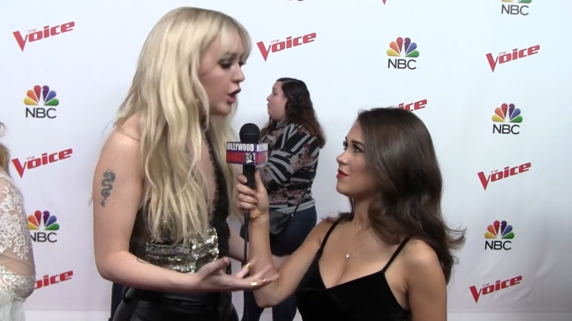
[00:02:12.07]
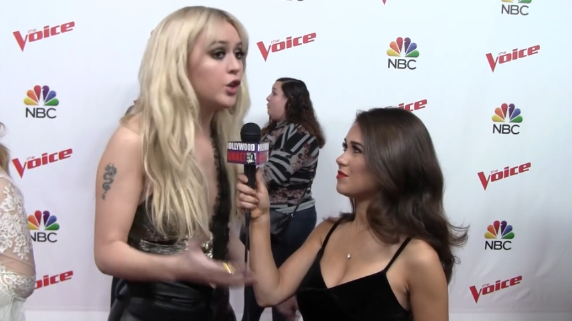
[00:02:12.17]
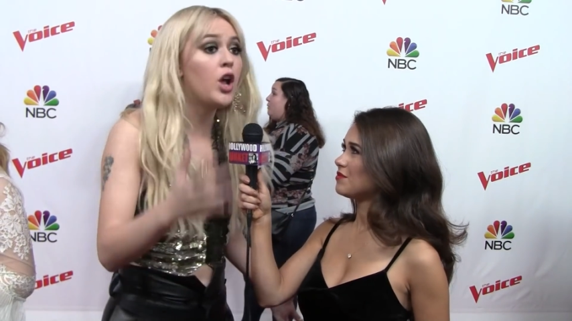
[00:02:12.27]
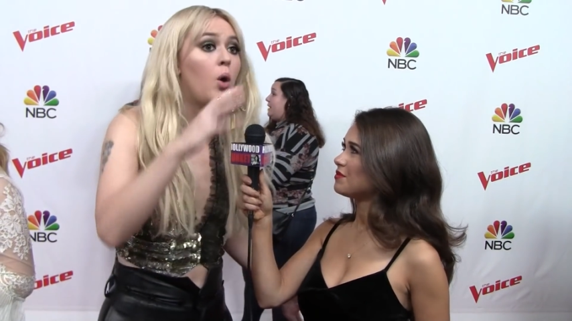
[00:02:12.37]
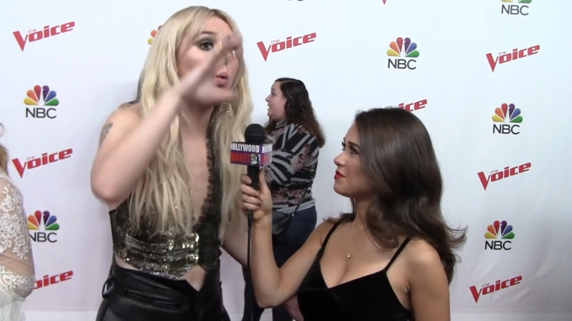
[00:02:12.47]

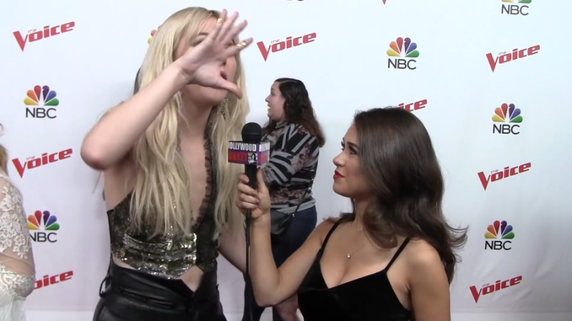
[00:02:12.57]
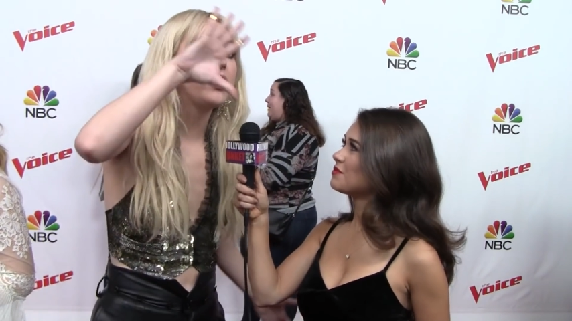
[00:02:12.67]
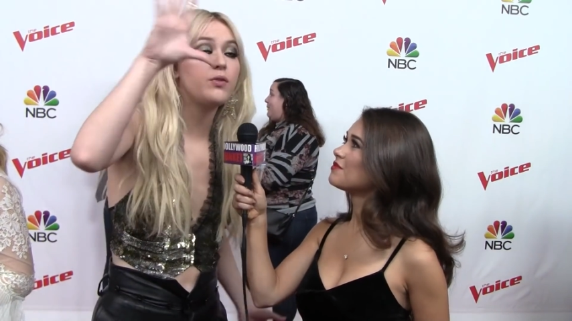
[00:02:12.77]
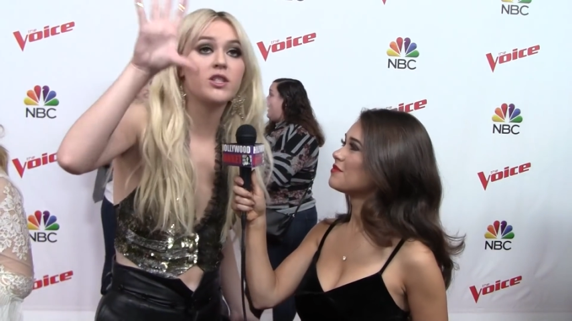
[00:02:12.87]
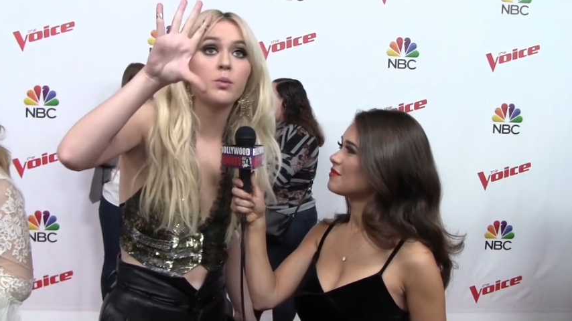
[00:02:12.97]
Speaker 1: You're not
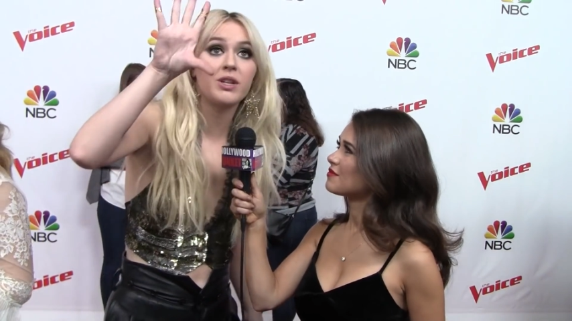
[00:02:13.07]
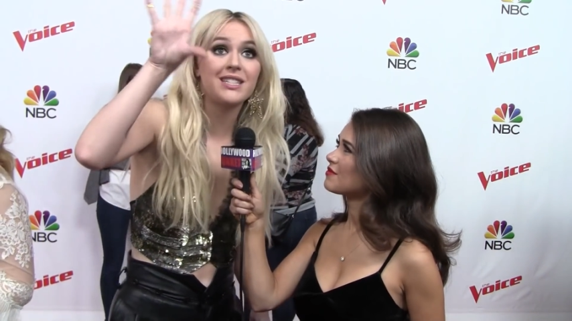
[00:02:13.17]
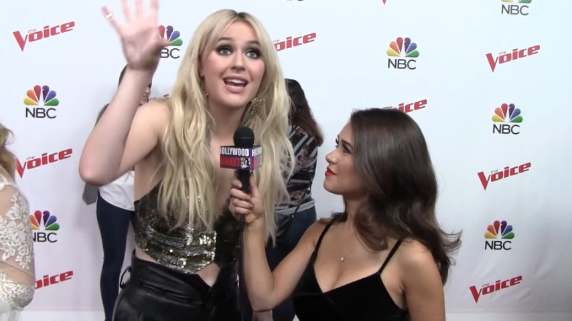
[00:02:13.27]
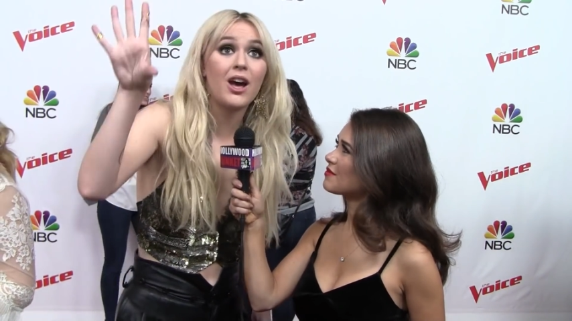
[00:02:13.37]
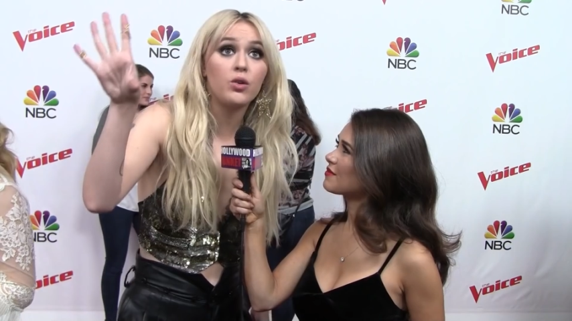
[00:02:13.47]
waiting for someone to
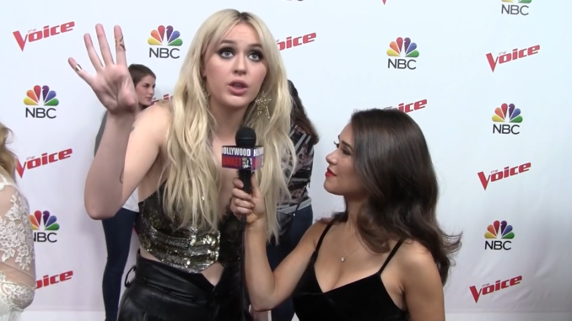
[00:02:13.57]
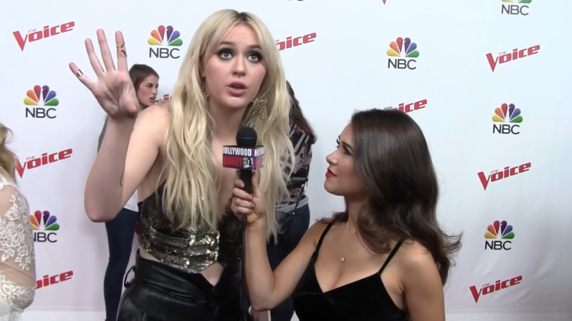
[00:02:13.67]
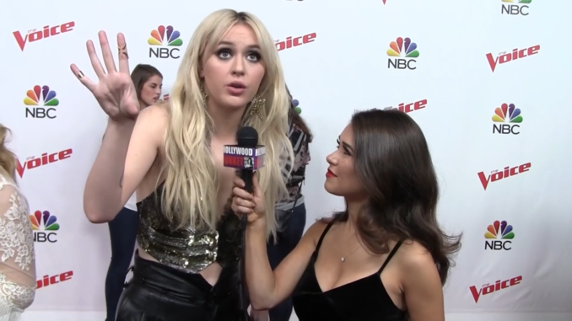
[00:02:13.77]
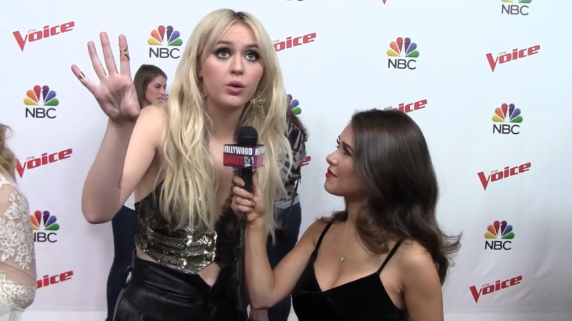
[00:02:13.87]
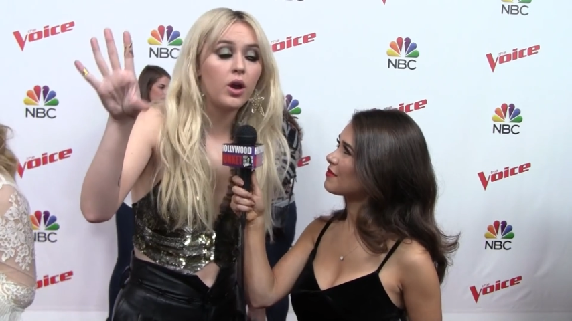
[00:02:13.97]
tell
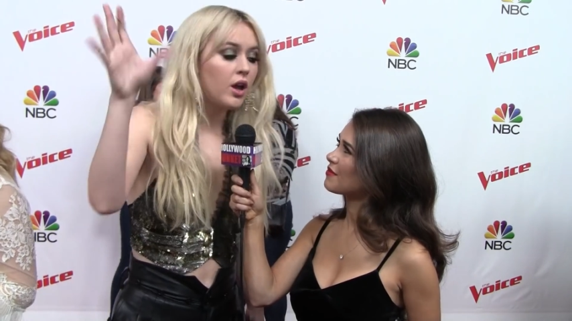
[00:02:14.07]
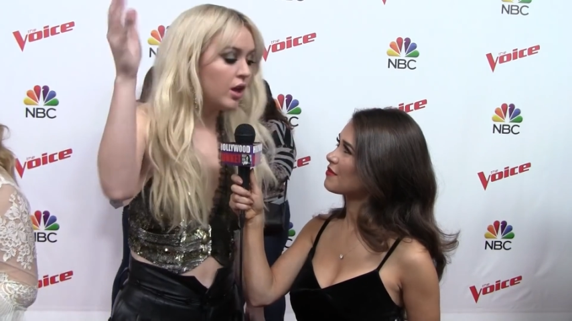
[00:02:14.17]
you